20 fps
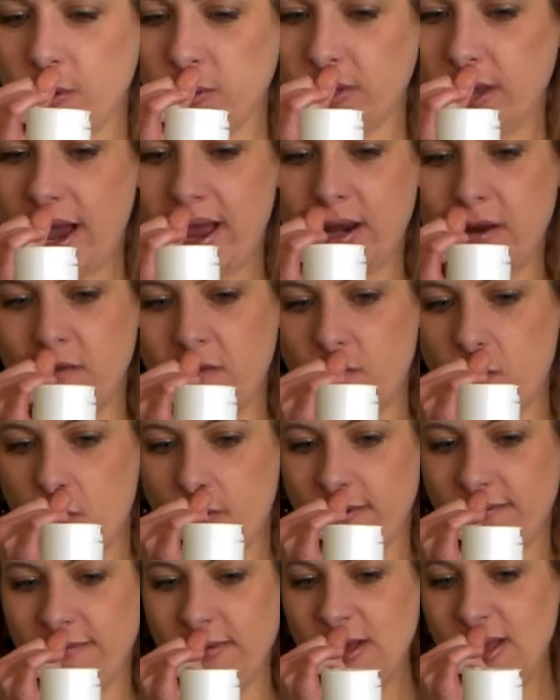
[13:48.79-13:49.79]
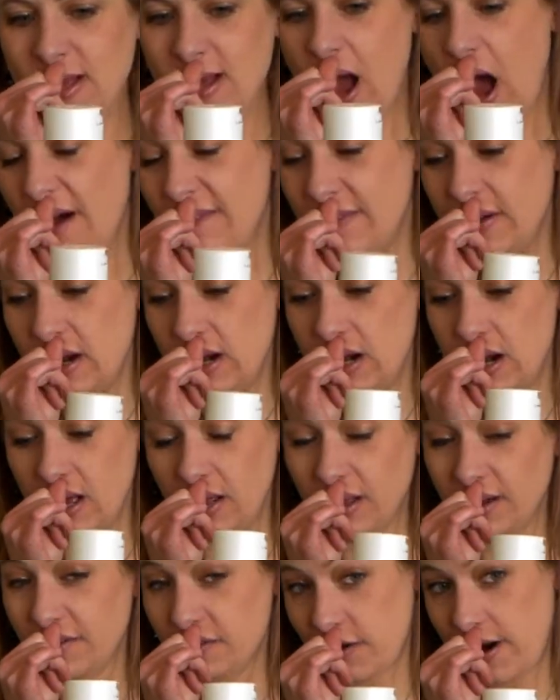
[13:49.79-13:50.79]
hold, kind of more a
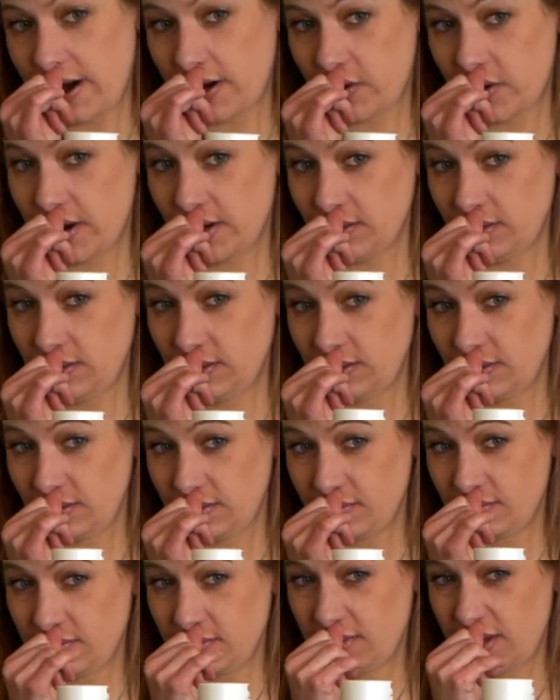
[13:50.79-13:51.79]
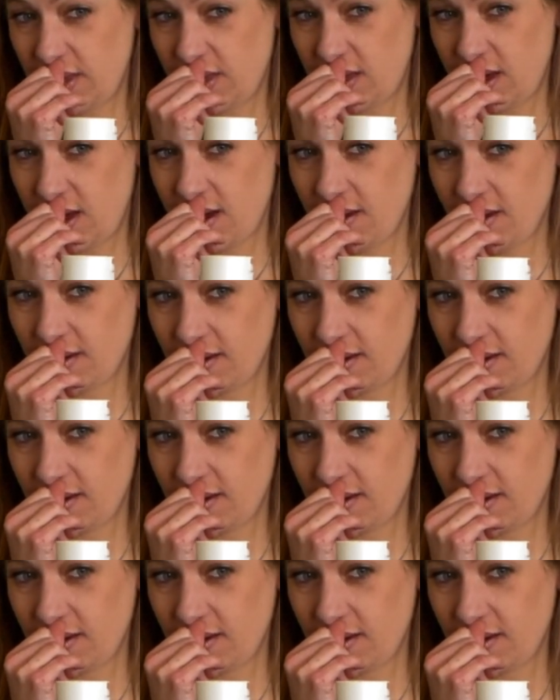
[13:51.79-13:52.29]
vanilla fragrance. You think?